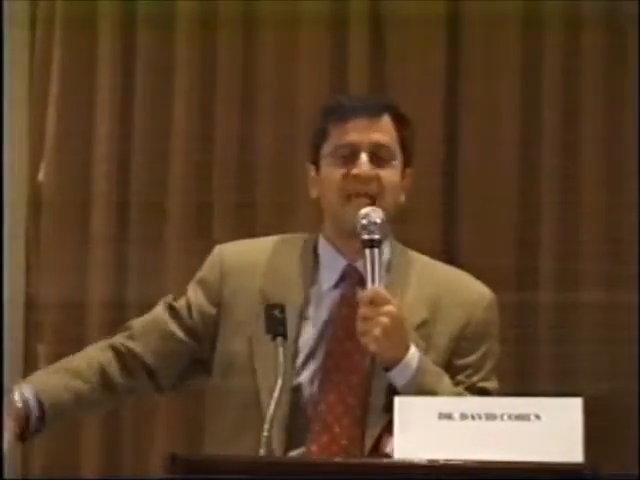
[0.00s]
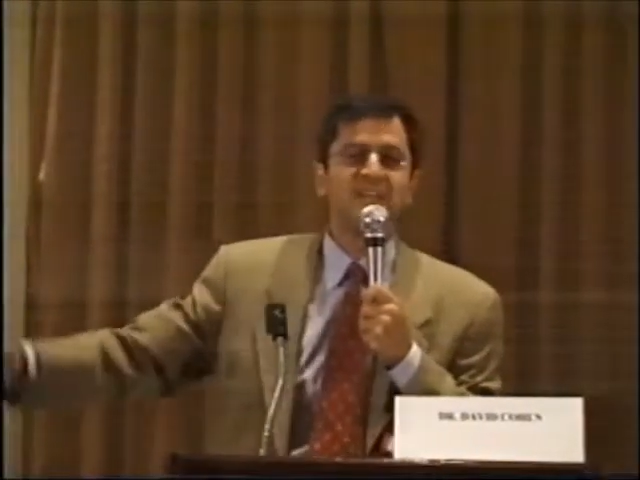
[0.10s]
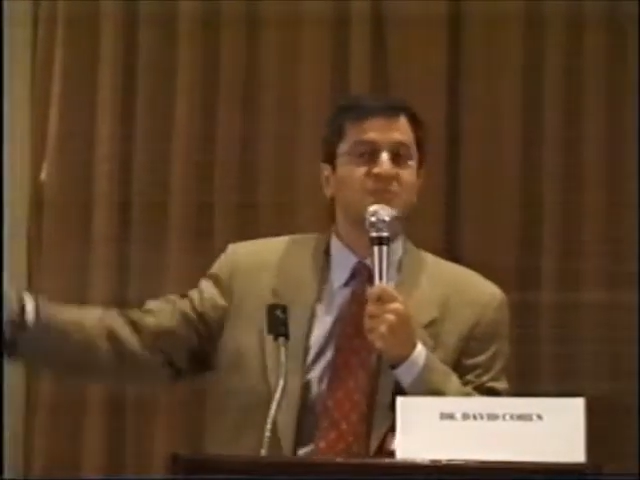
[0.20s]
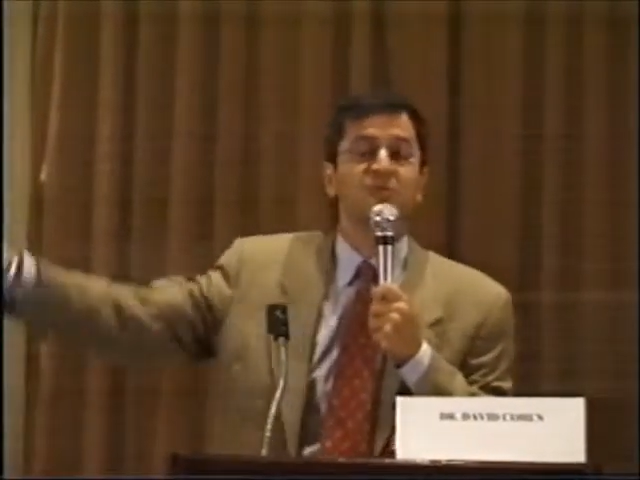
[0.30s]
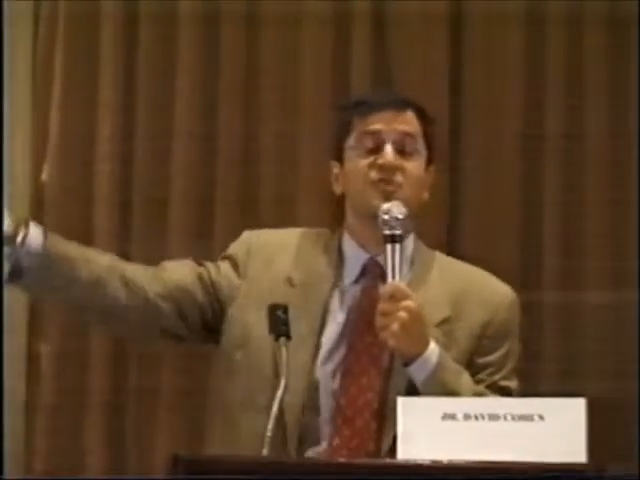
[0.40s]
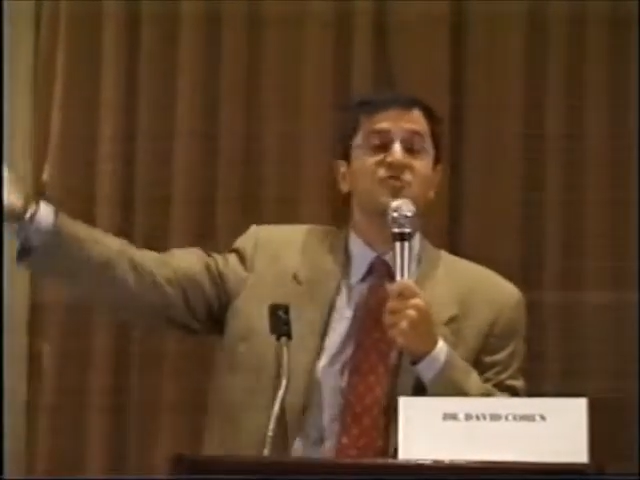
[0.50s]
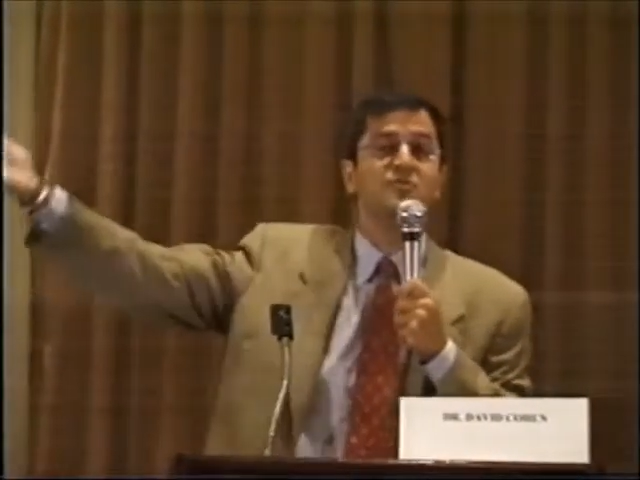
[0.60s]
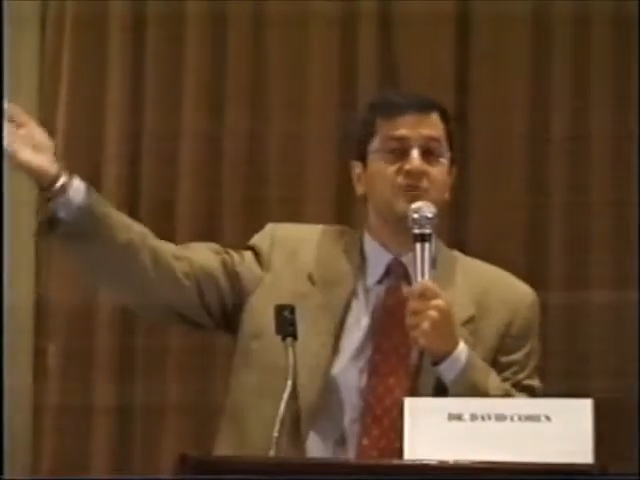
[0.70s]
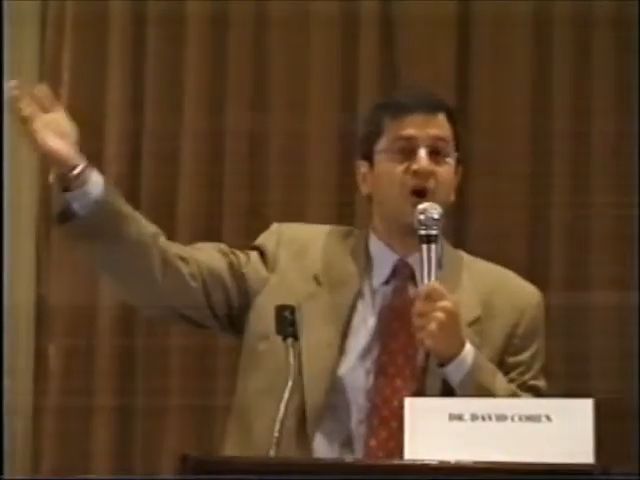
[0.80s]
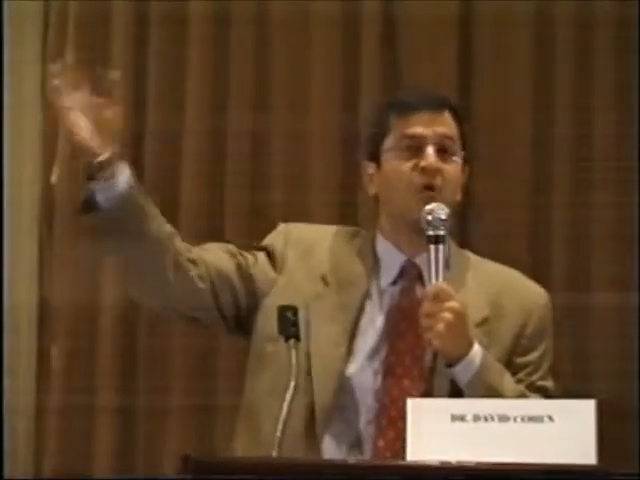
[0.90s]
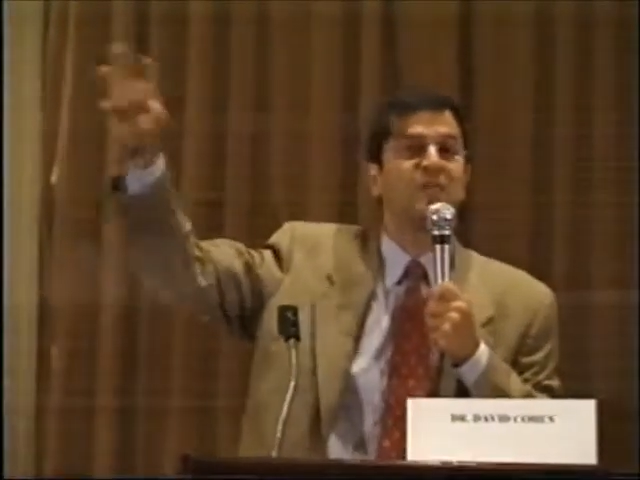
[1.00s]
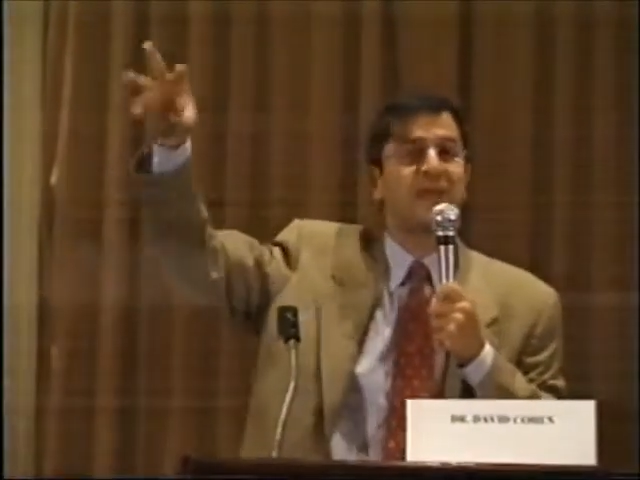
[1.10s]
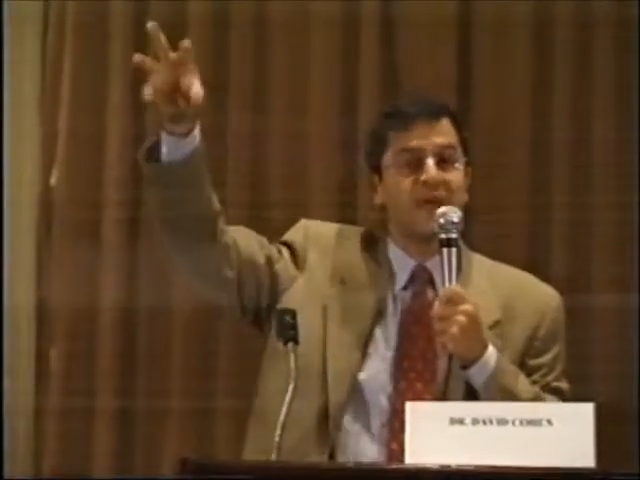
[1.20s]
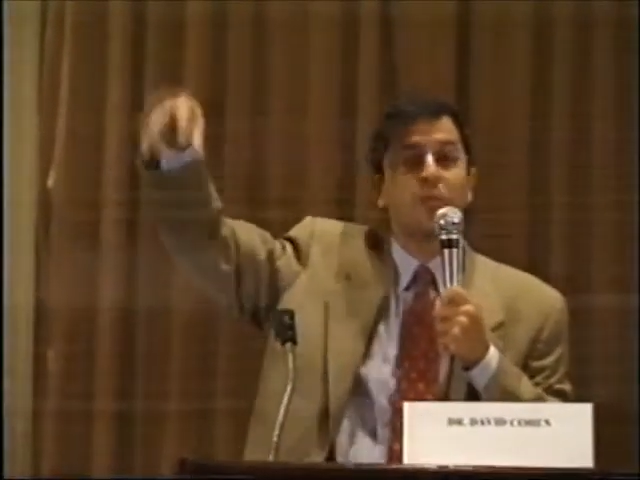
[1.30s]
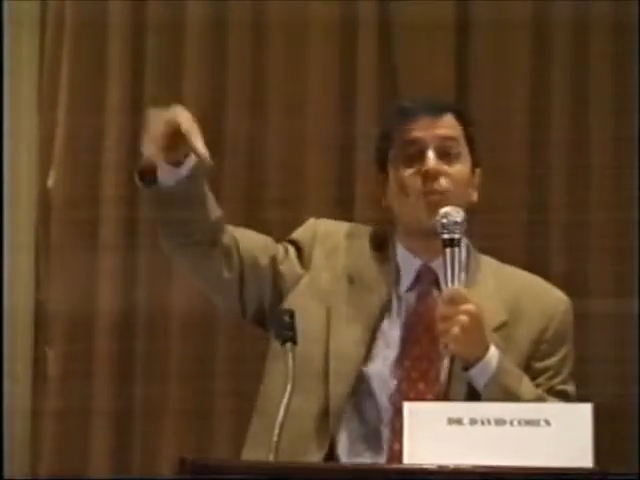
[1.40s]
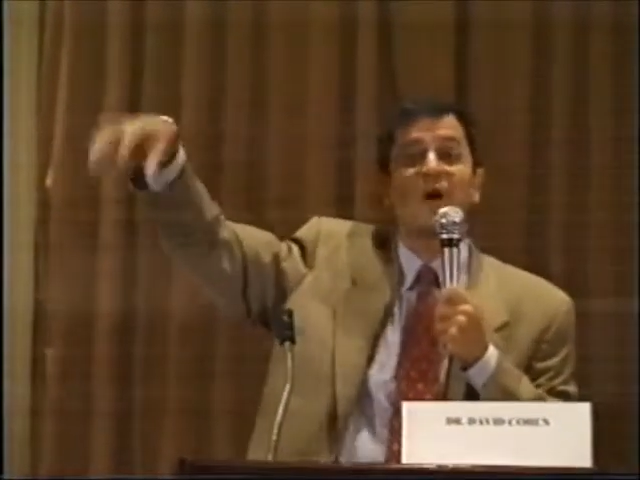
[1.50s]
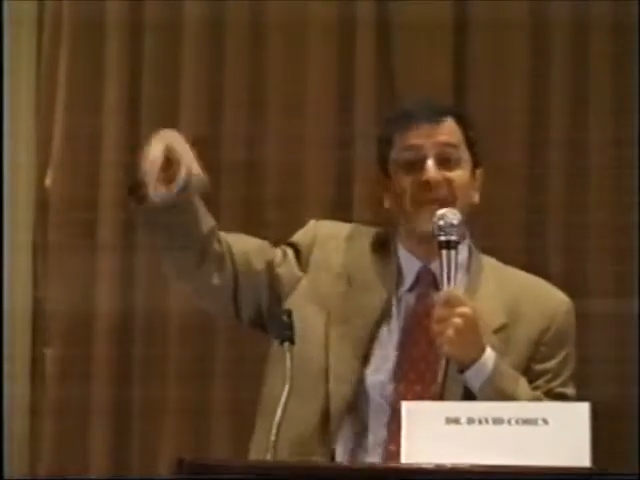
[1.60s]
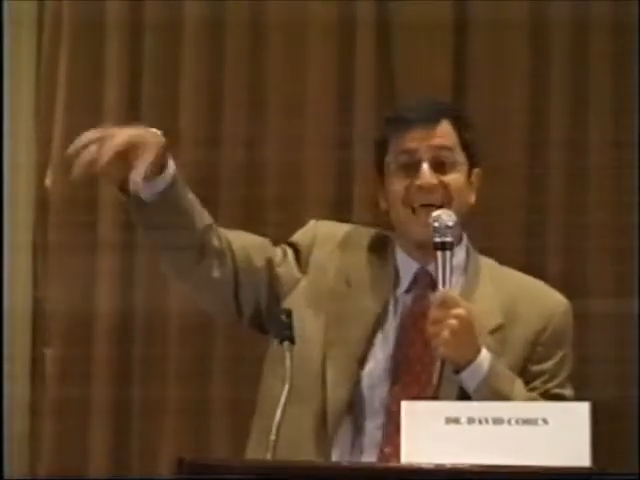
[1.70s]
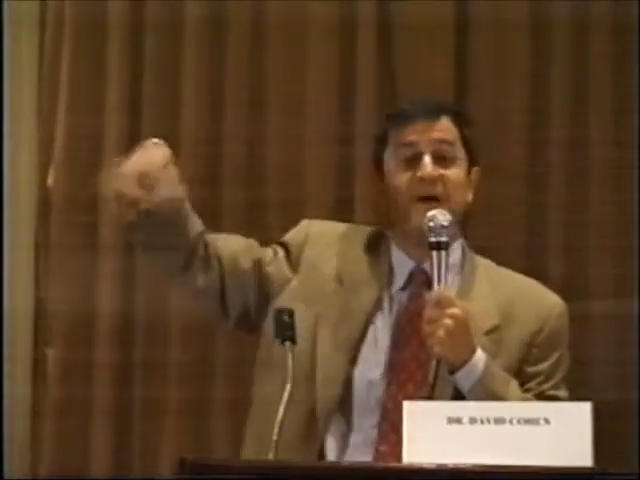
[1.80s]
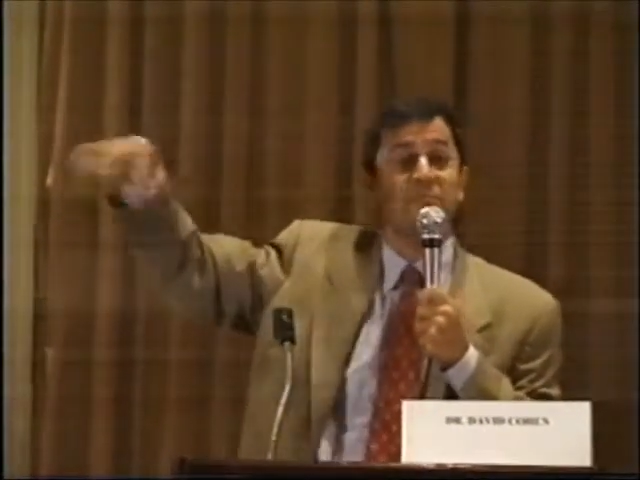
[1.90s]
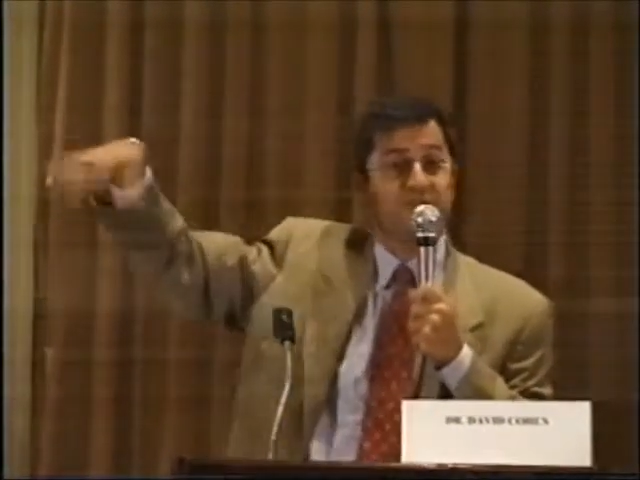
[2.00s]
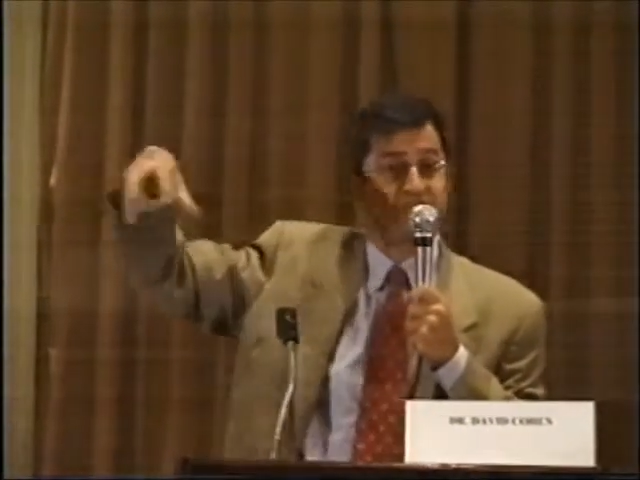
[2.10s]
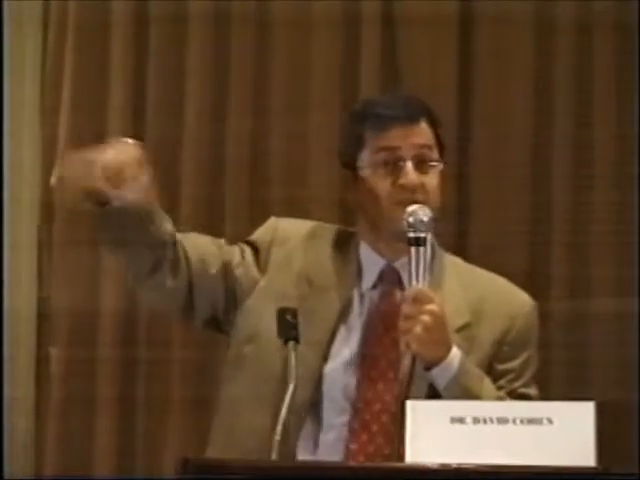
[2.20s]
And so you know that what happens,